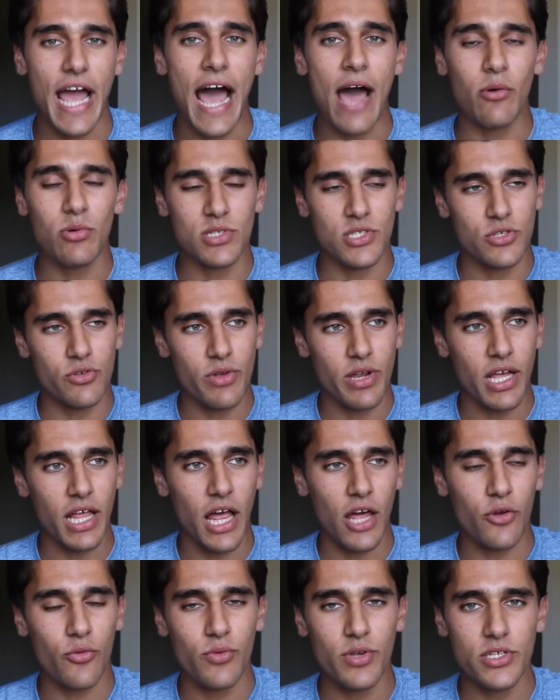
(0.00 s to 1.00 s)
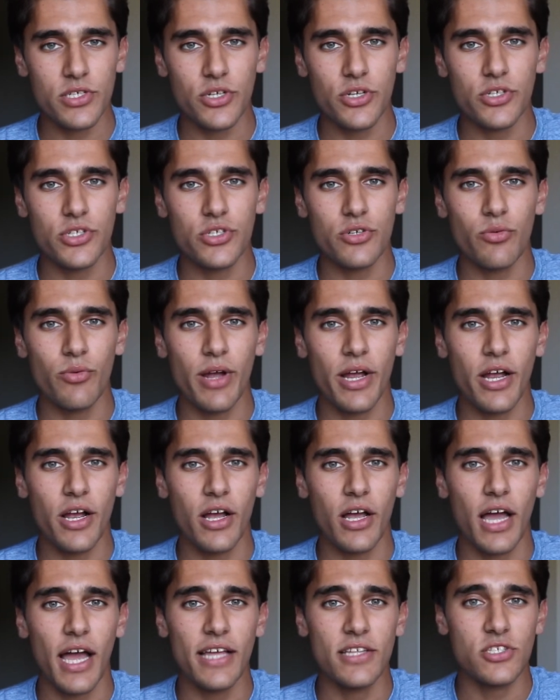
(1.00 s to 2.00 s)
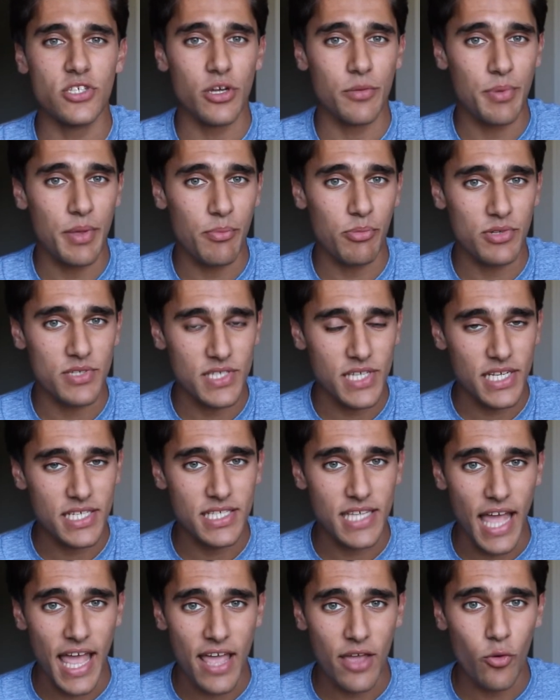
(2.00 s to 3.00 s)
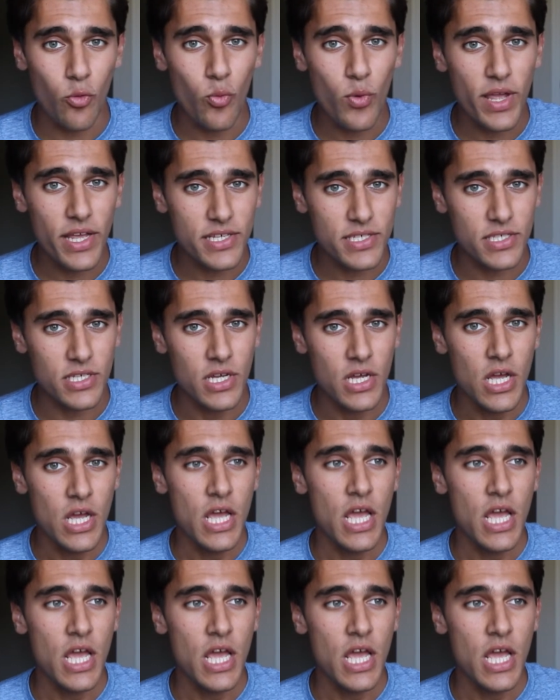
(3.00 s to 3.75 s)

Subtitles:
I was doing a lot of research to where it took people 6 to 8 weeks